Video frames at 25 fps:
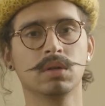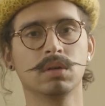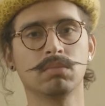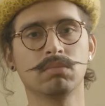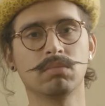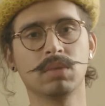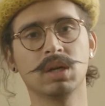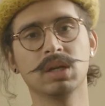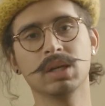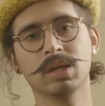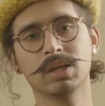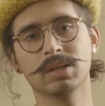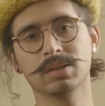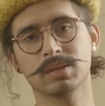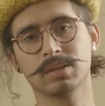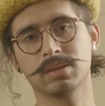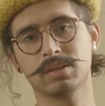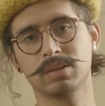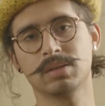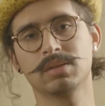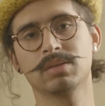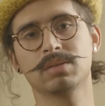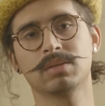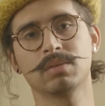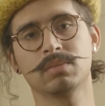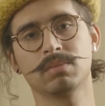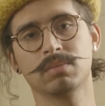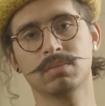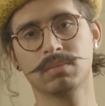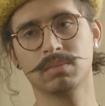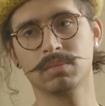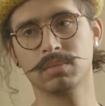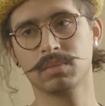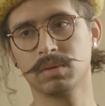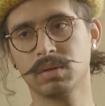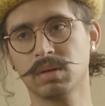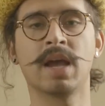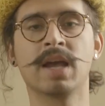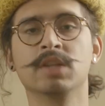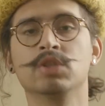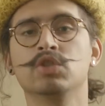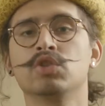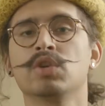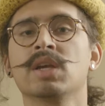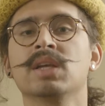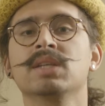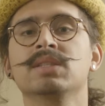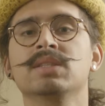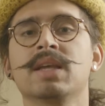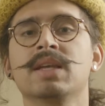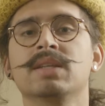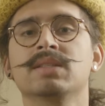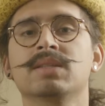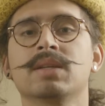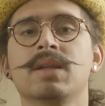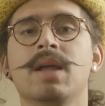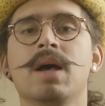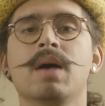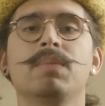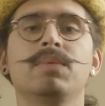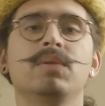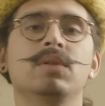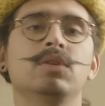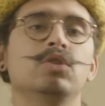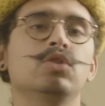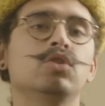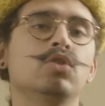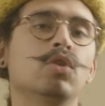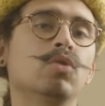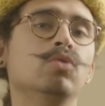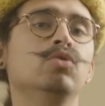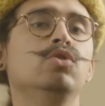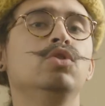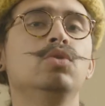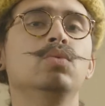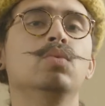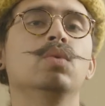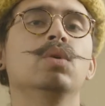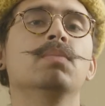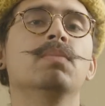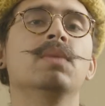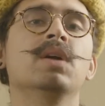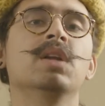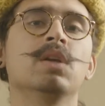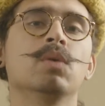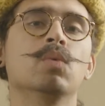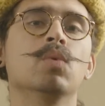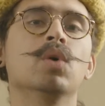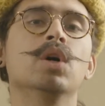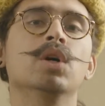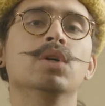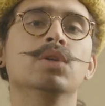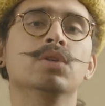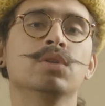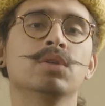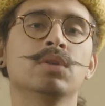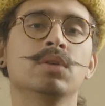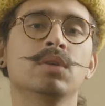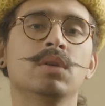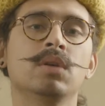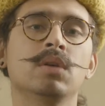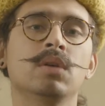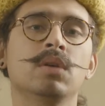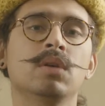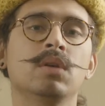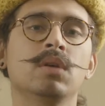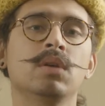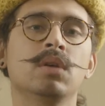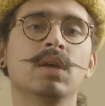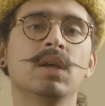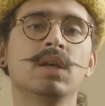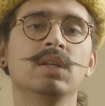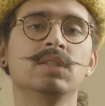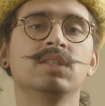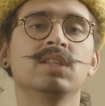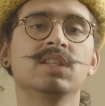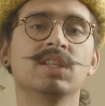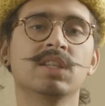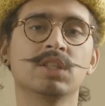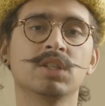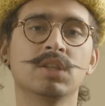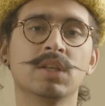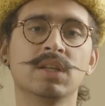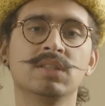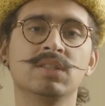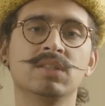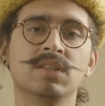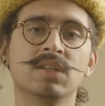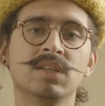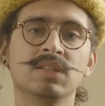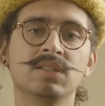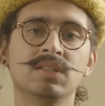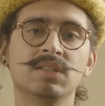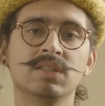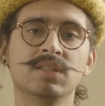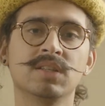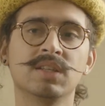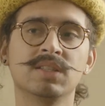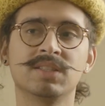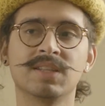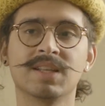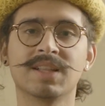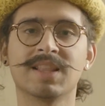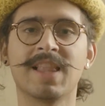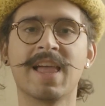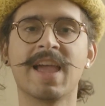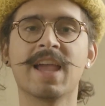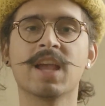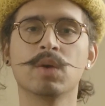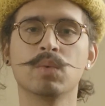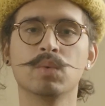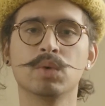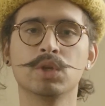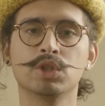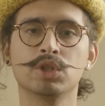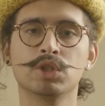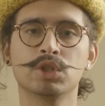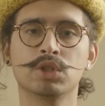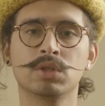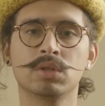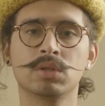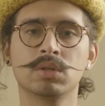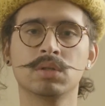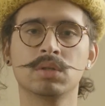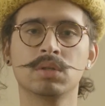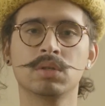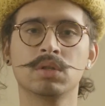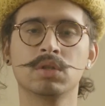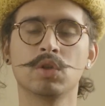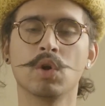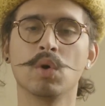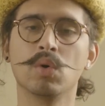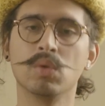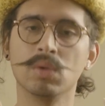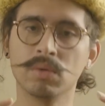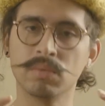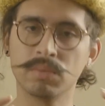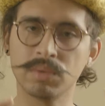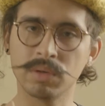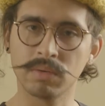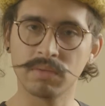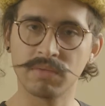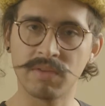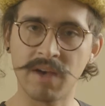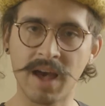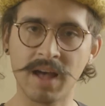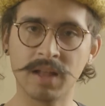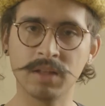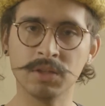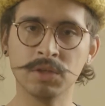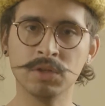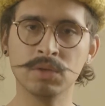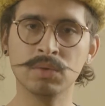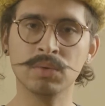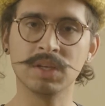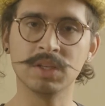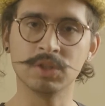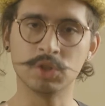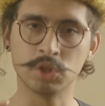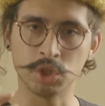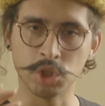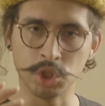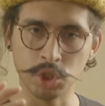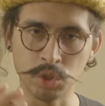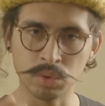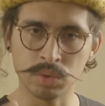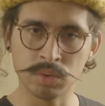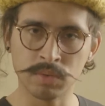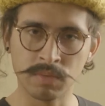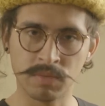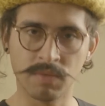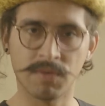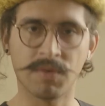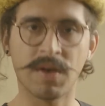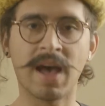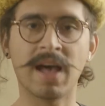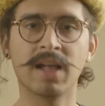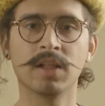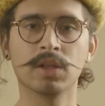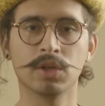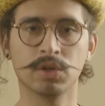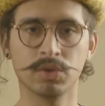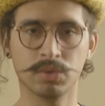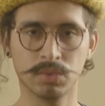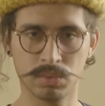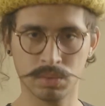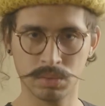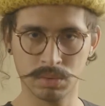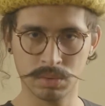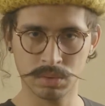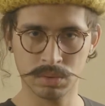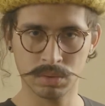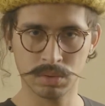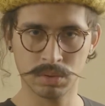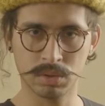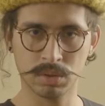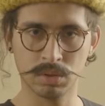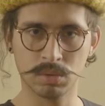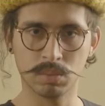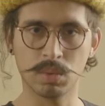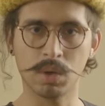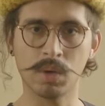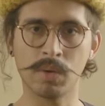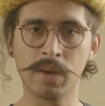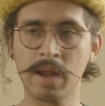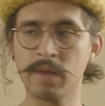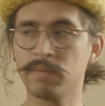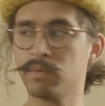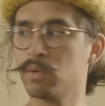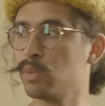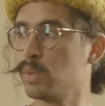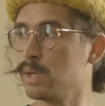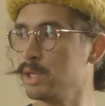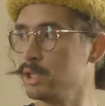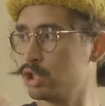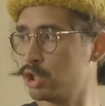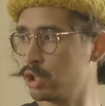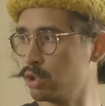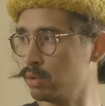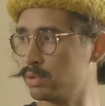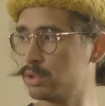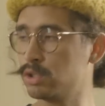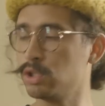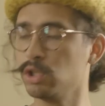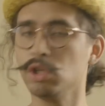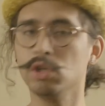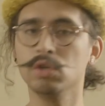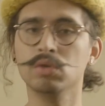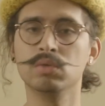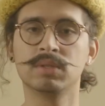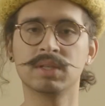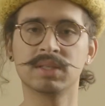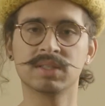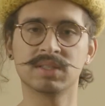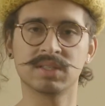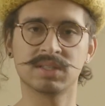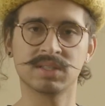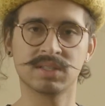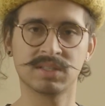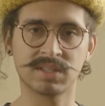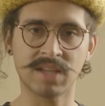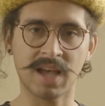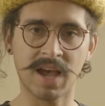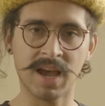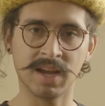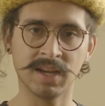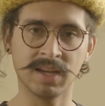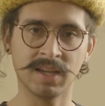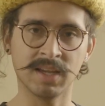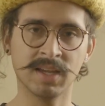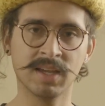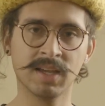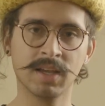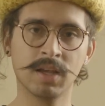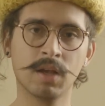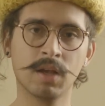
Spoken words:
Money is a system. Andreas Antonopoulos told you what money was. It's a language. The only real value is use value. Whatever we choose to use as a society